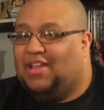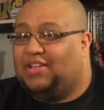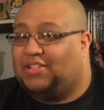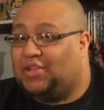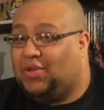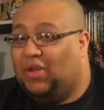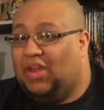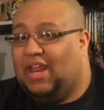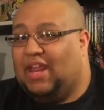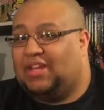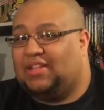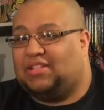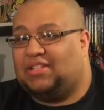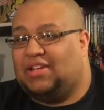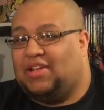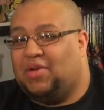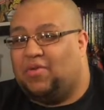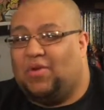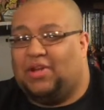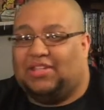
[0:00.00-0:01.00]
So let us
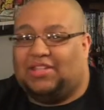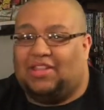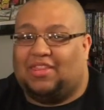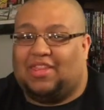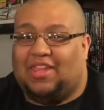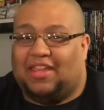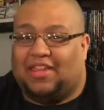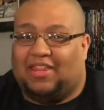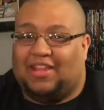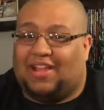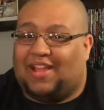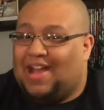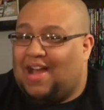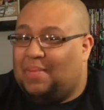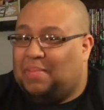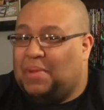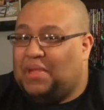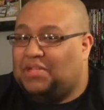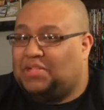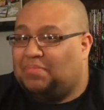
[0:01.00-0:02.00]
know what you think in the
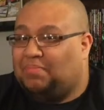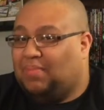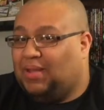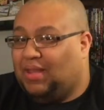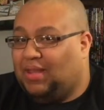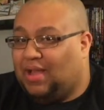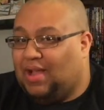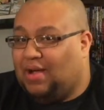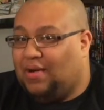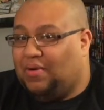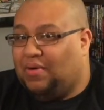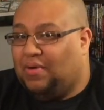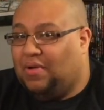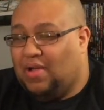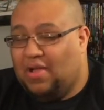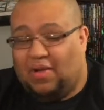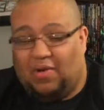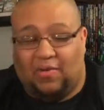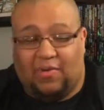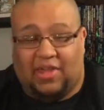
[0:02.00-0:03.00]
comments below,
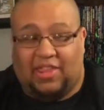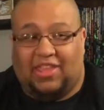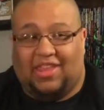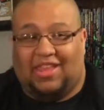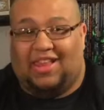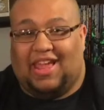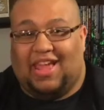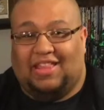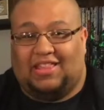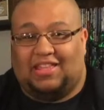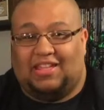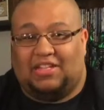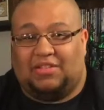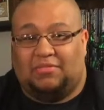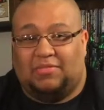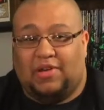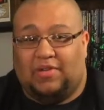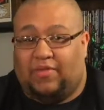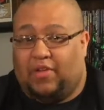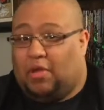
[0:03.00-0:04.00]
whether like
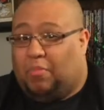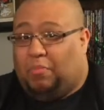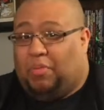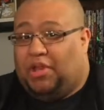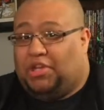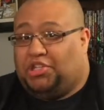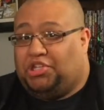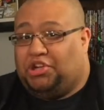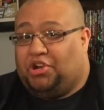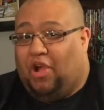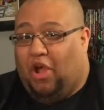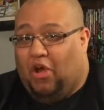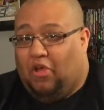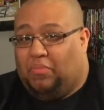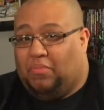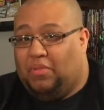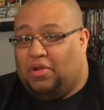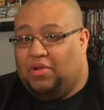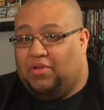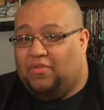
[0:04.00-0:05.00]
this movie or pitch your
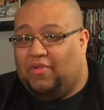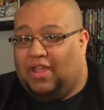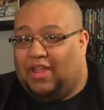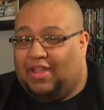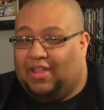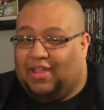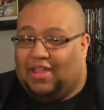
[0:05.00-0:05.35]
own movie.